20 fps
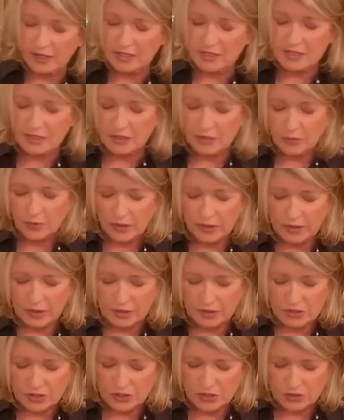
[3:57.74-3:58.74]
nicely right
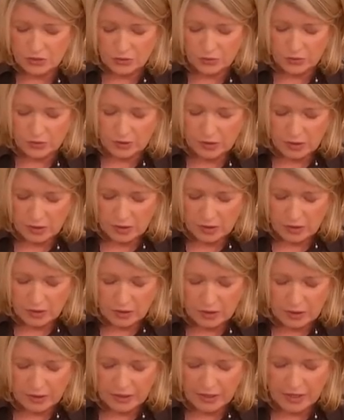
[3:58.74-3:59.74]
into
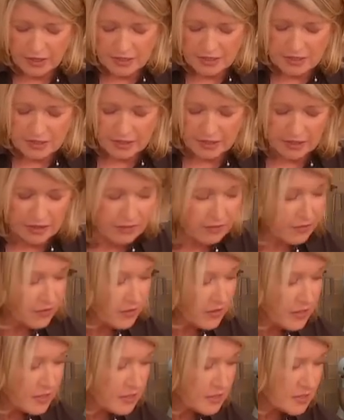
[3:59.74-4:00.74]
a case like
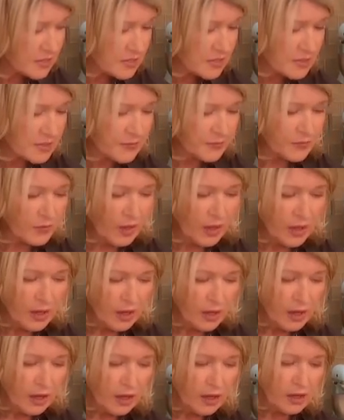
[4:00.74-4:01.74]
this.
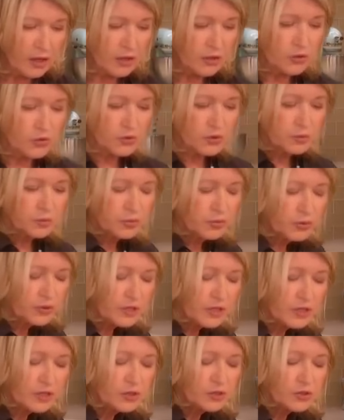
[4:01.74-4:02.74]
You can
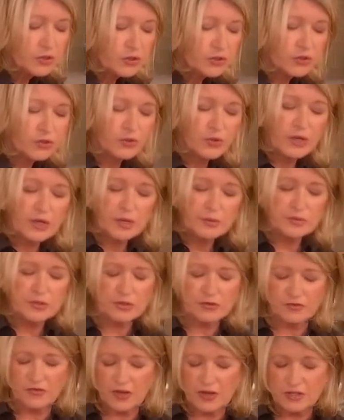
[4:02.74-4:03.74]
put in your creams,
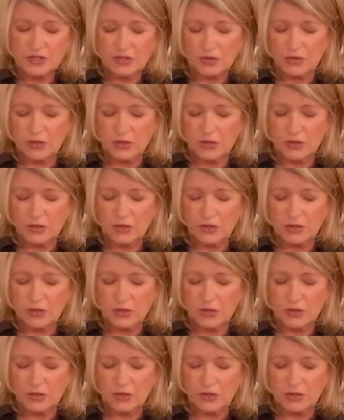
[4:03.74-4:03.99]
your face